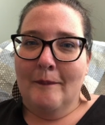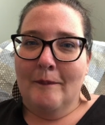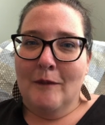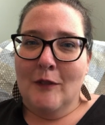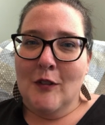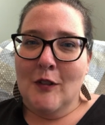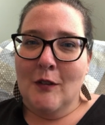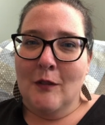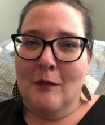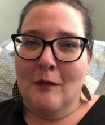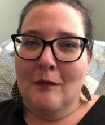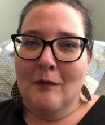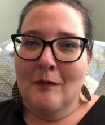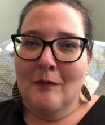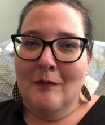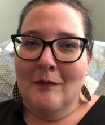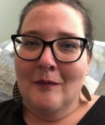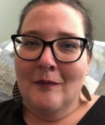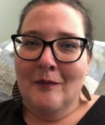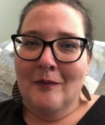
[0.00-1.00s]
two,
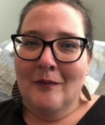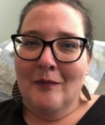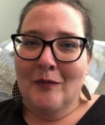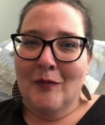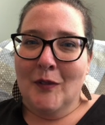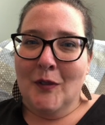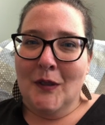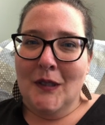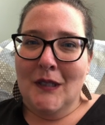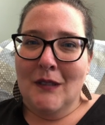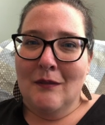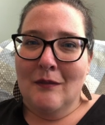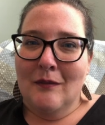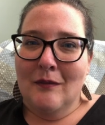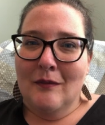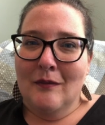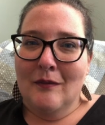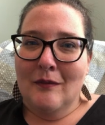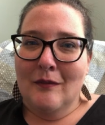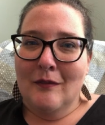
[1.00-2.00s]
three,
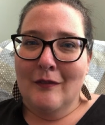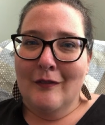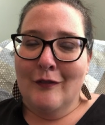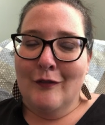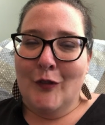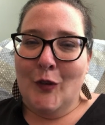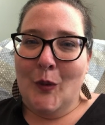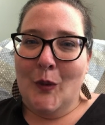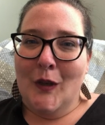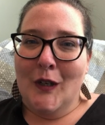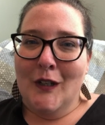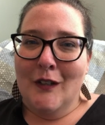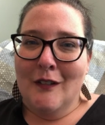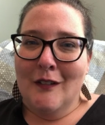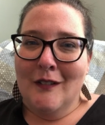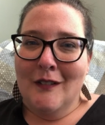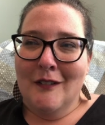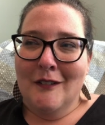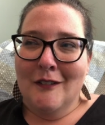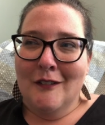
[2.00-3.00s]
four,
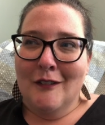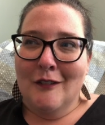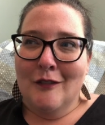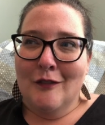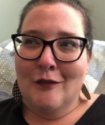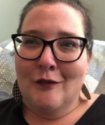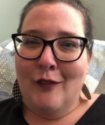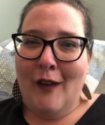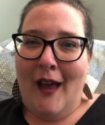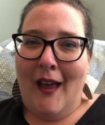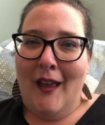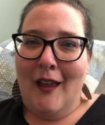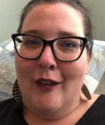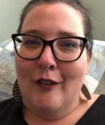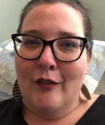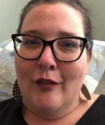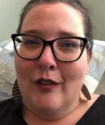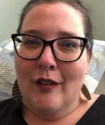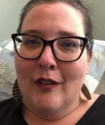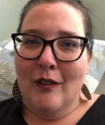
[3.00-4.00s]
five.
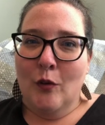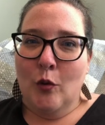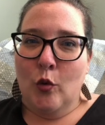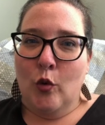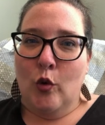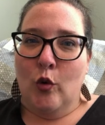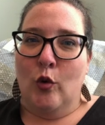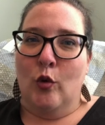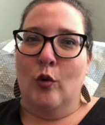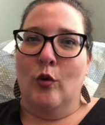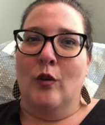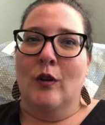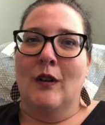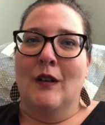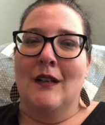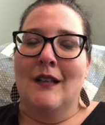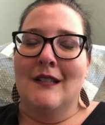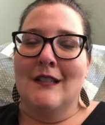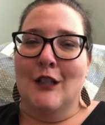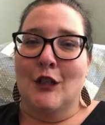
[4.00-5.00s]

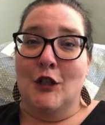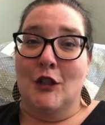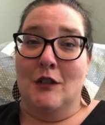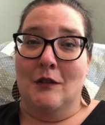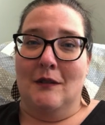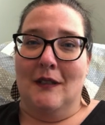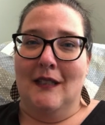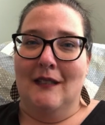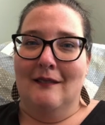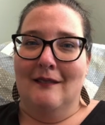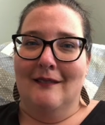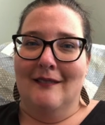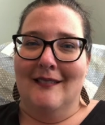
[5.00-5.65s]
Did you do it?